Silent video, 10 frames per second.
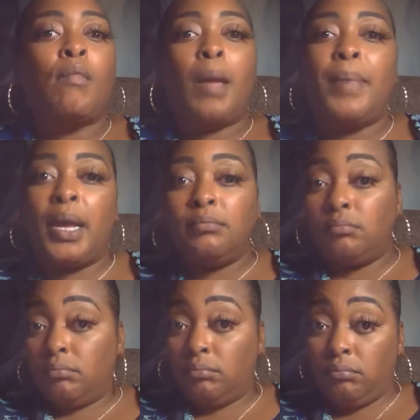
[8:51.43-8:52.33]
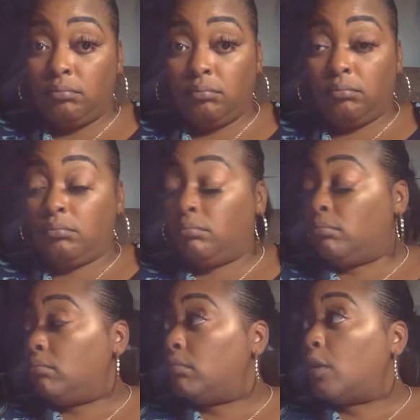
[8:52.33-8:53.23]
But
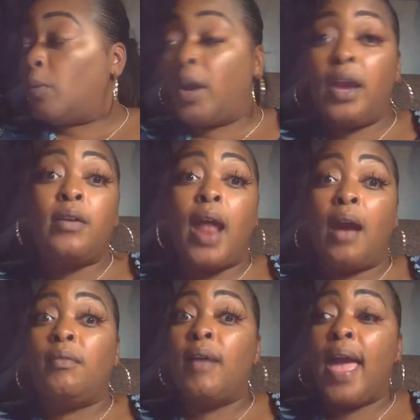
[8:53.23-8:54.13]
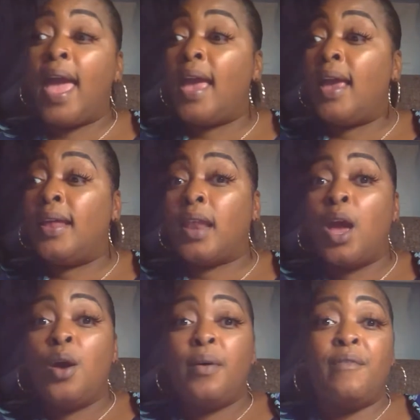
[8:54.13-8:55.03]
we're here now, and
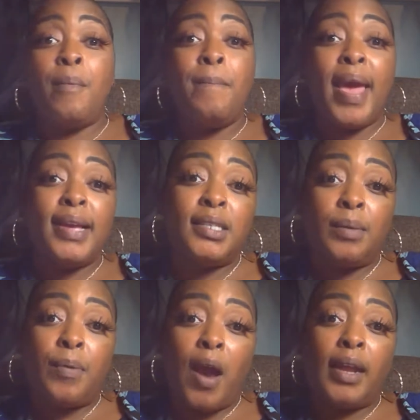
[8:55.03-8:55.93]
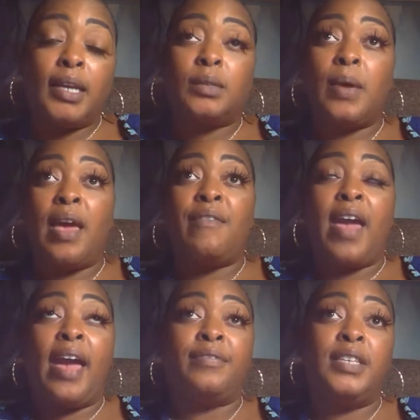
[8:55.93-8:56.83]
with amazing products. We have
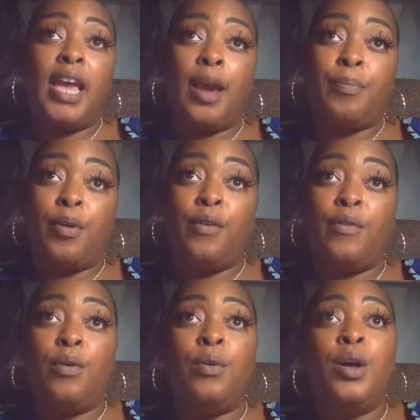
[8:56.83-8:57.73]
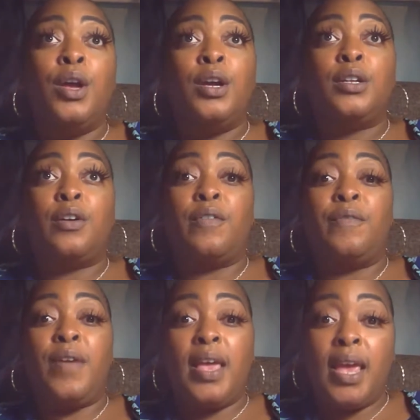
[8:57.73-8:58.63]
FDA approval. They're
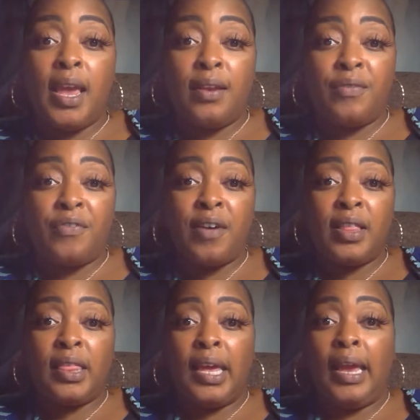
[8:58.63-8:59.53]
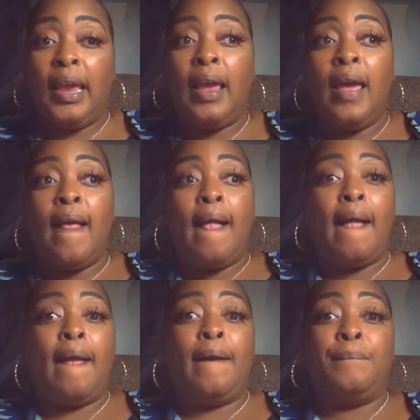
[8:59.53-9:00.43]
vegan friendly.
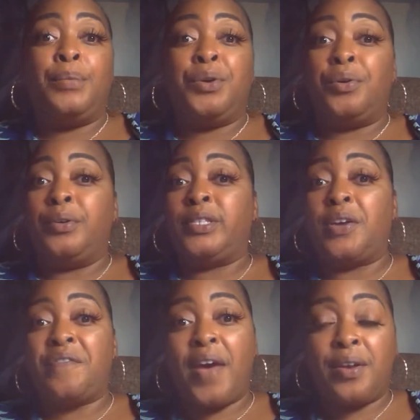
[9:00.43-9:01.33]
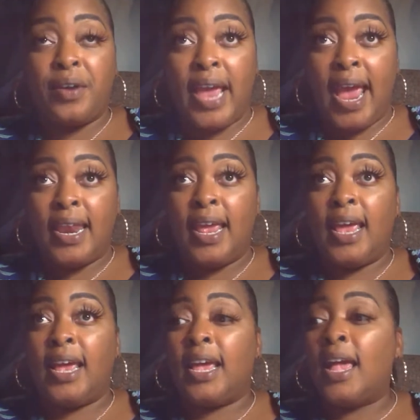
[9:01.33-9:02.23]
They're certified
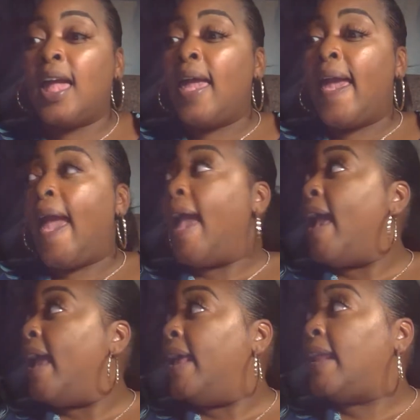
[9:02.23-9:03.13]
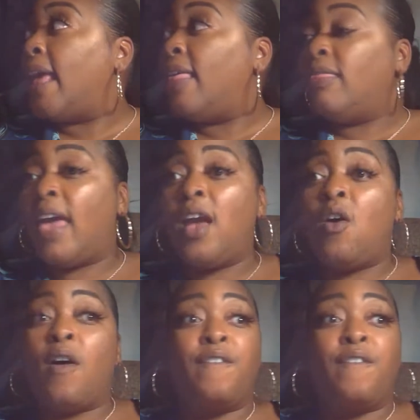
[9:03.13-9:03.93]
organic, and they are